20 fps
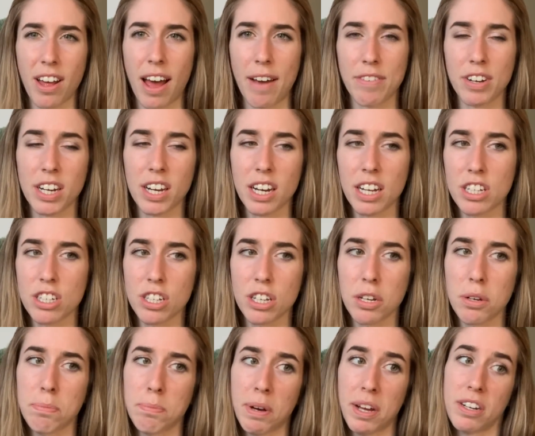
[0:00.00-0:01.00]
ever get into,
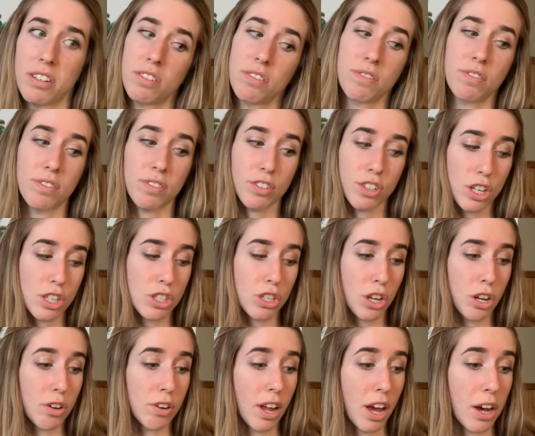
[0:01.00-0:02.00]
but just so
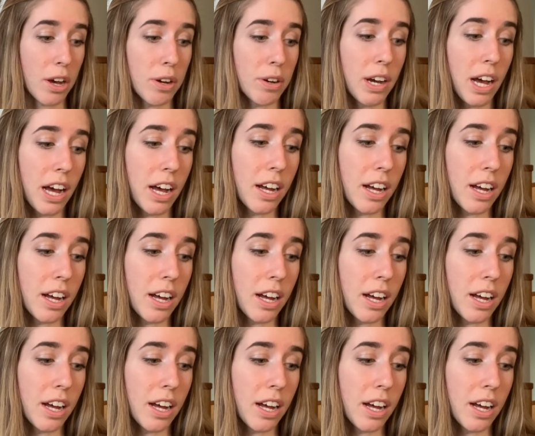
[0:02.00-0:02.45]
you know,